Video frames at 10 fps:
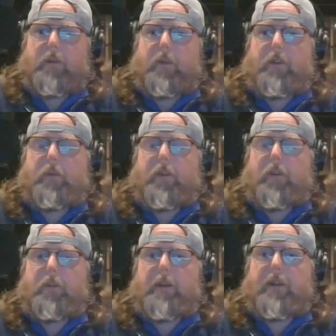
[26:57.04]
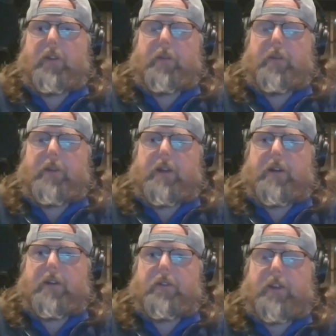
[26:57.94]
when there might only be
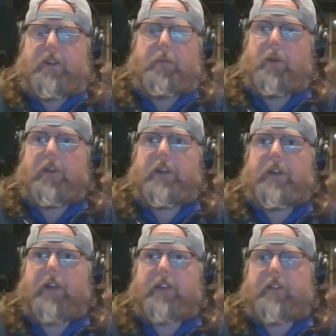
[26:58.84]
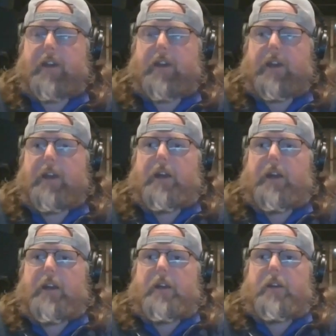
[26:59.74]
a 10-point lead, let's say.
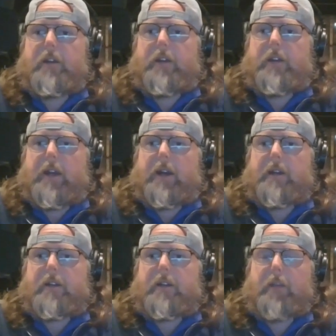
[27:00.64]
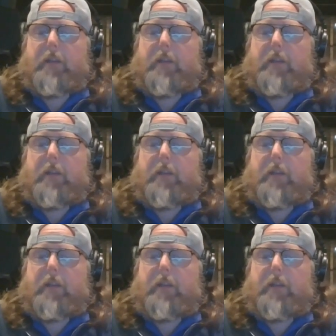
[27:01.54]
Yeah, keep